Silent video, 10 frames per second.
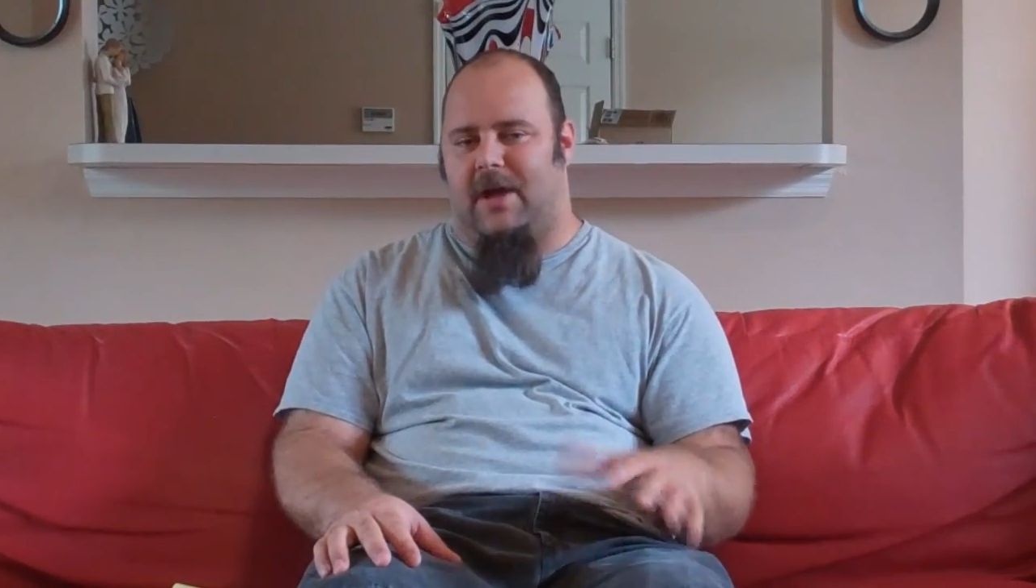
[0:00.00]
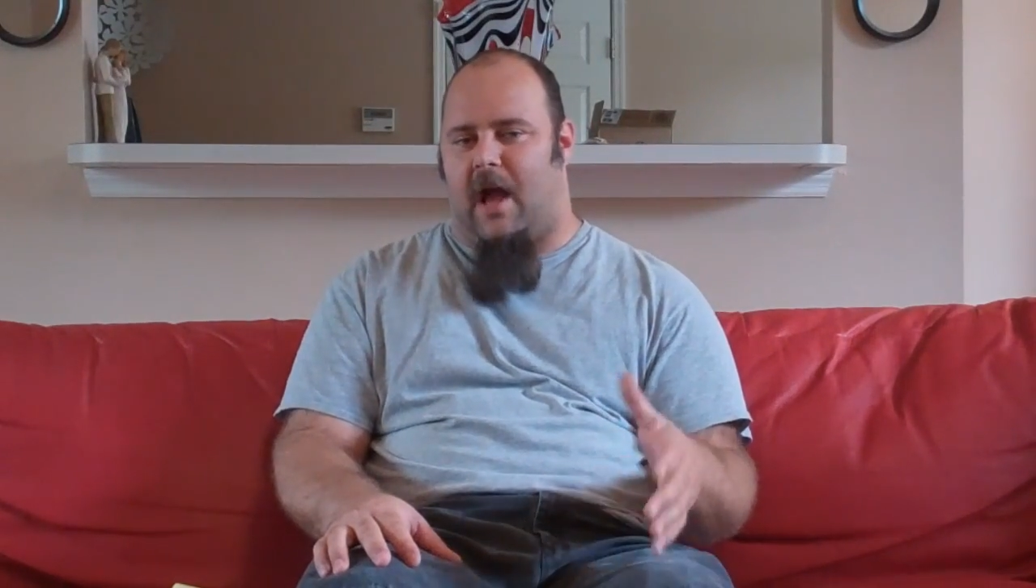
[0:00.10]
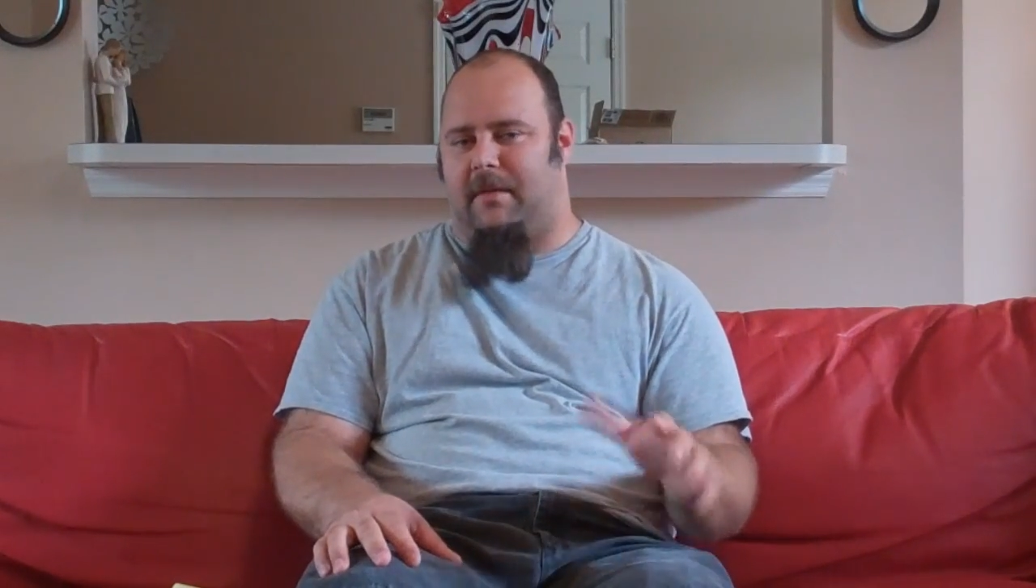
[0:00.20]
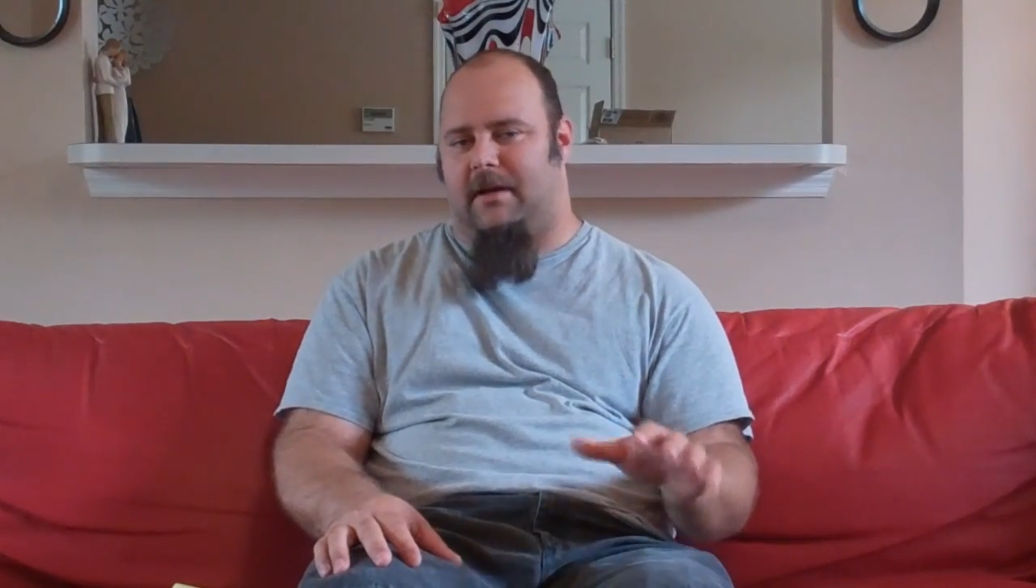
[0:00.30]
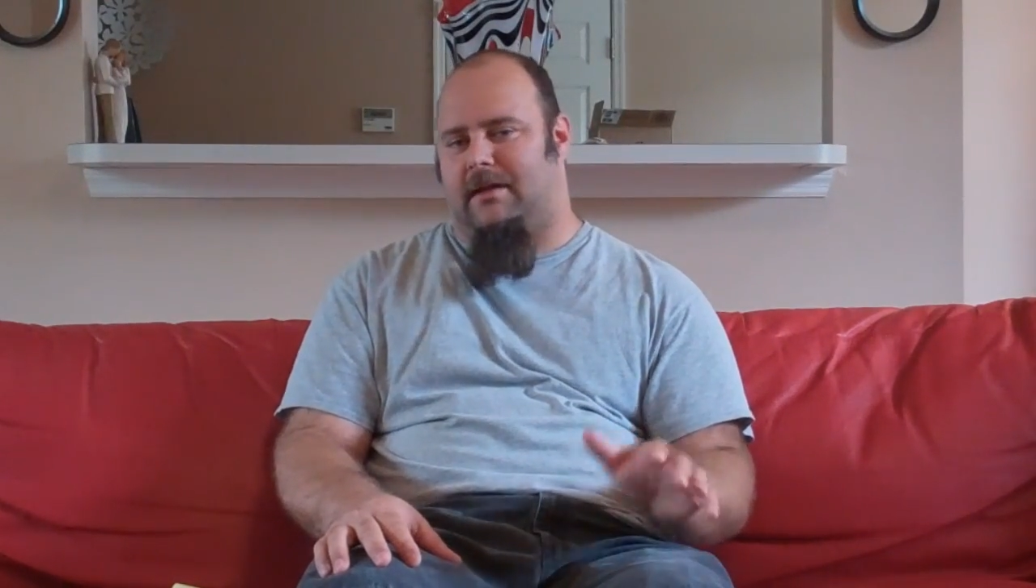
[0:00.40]

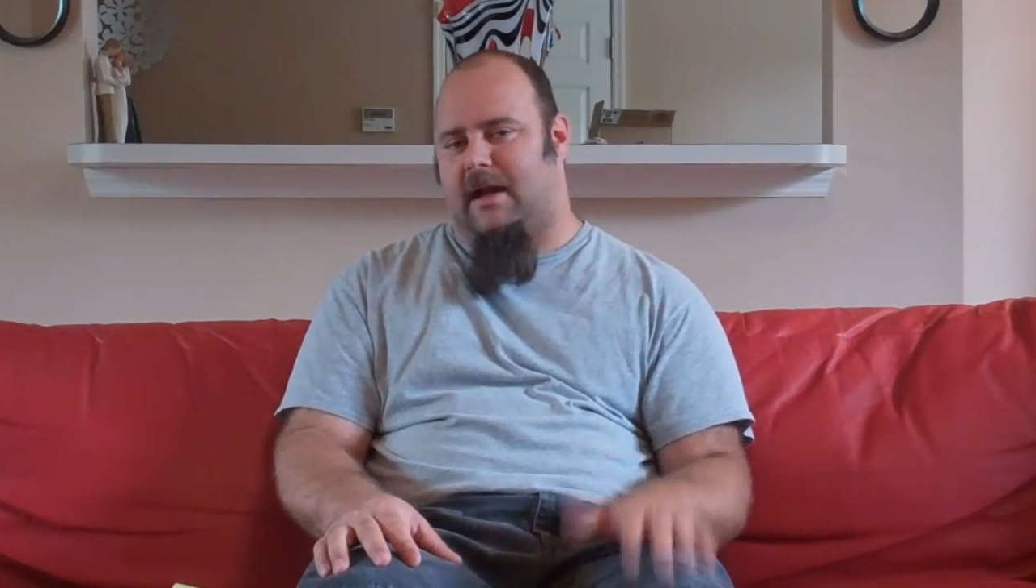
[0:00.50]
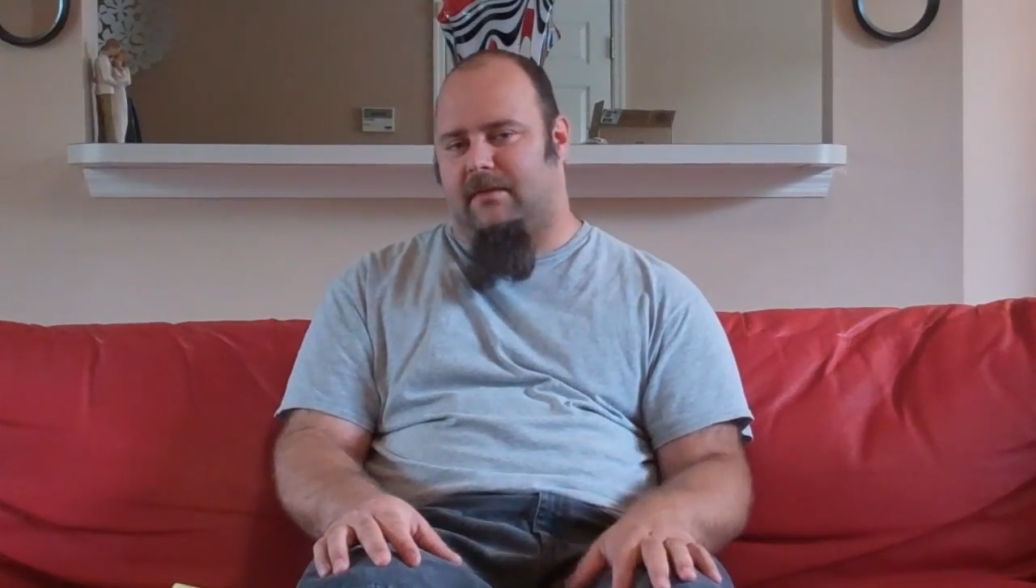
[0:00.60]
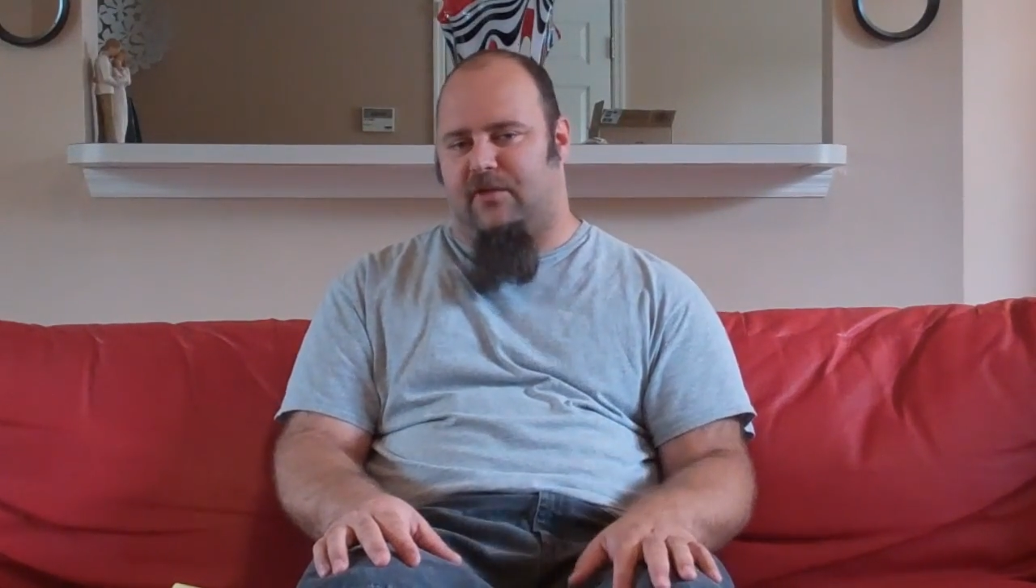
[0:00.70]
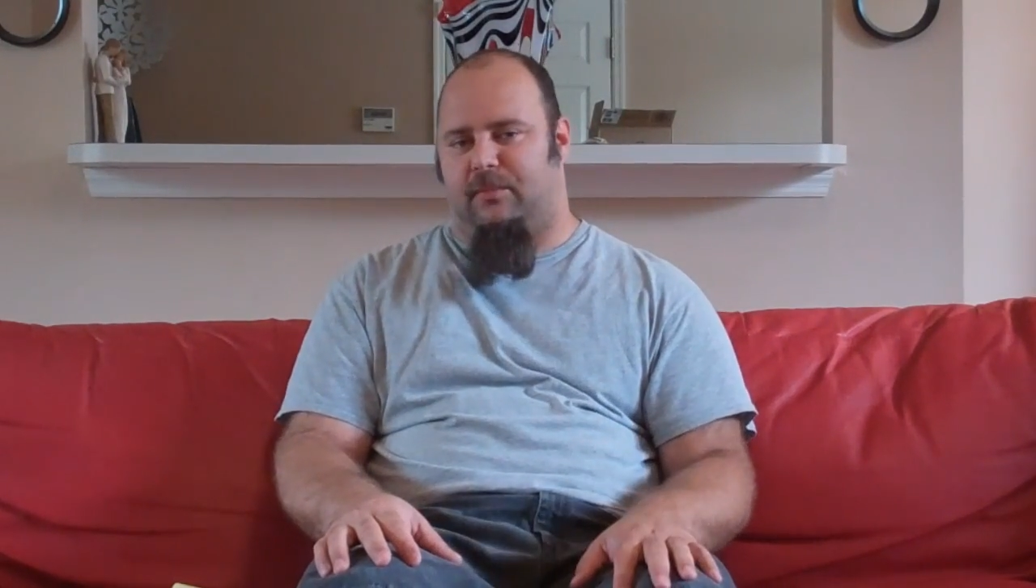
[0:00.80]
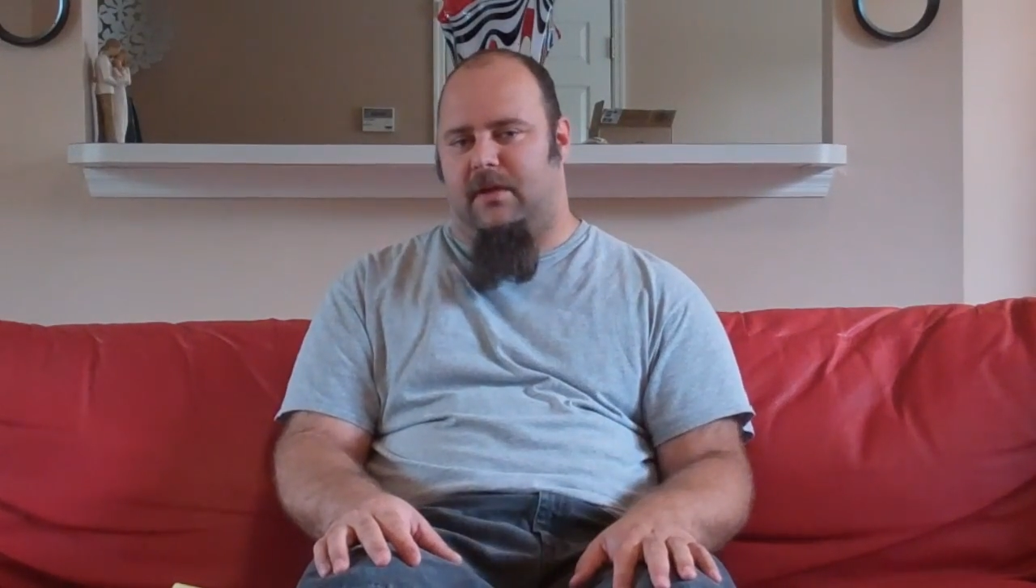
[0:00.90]
common in a lot
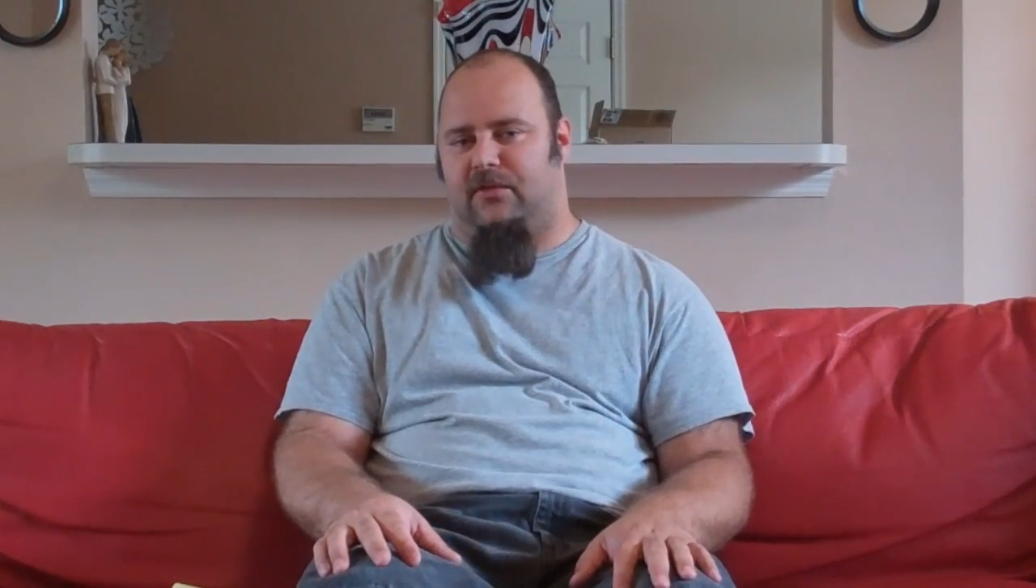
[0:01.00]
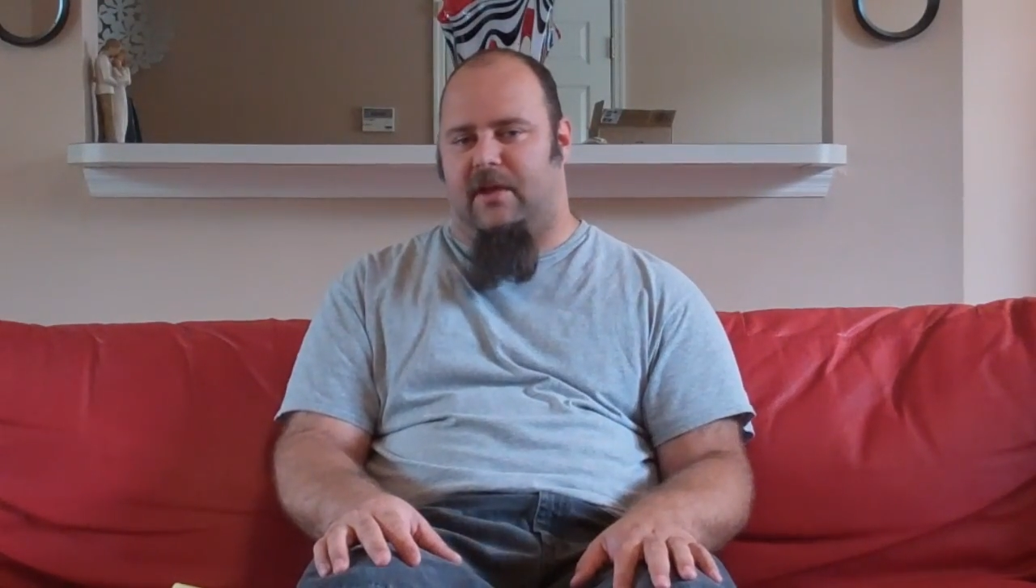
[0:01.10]
of recipes.